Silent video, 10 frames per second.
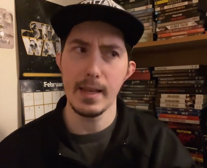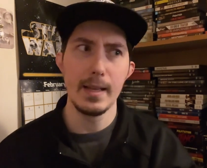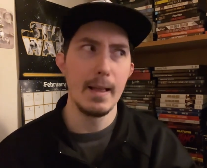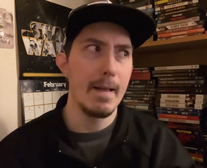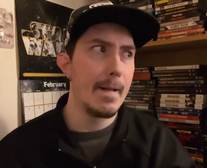
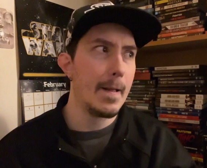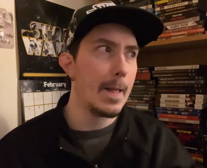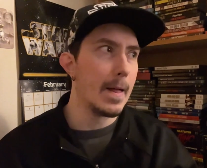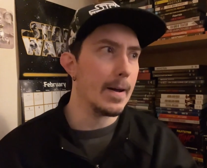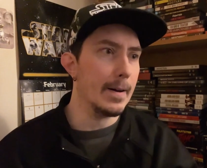
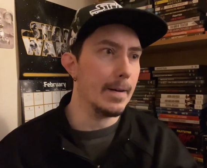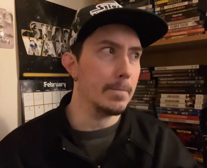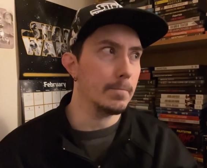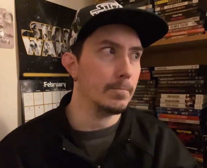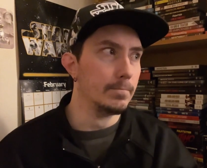
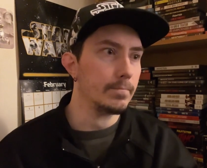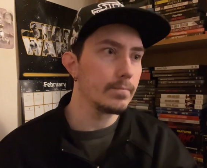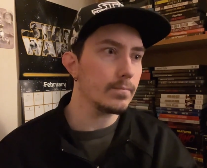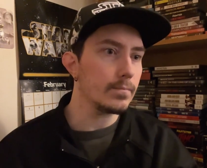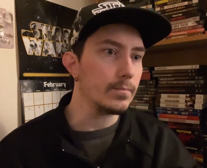
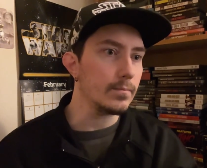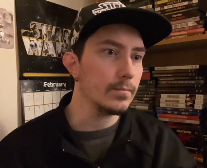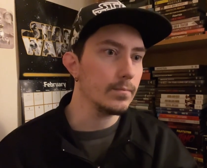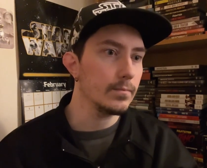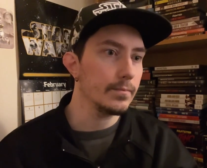
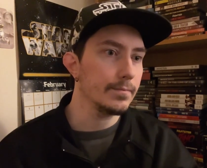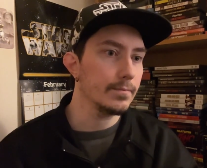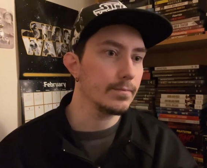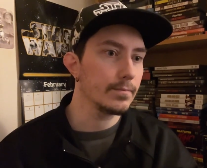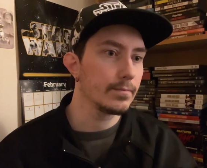
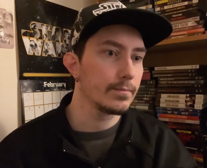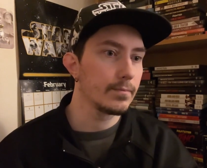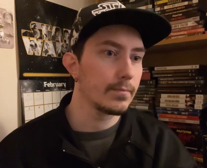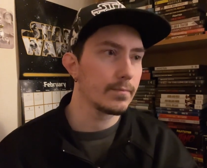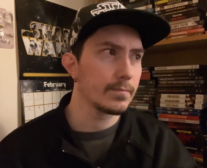
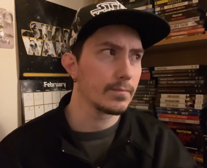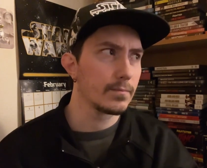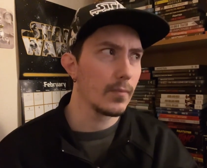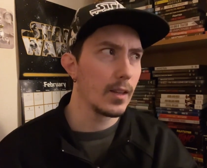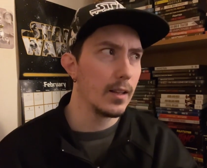
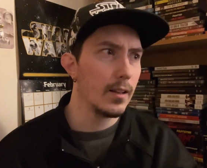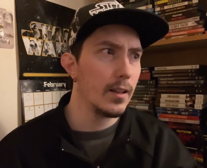(silence)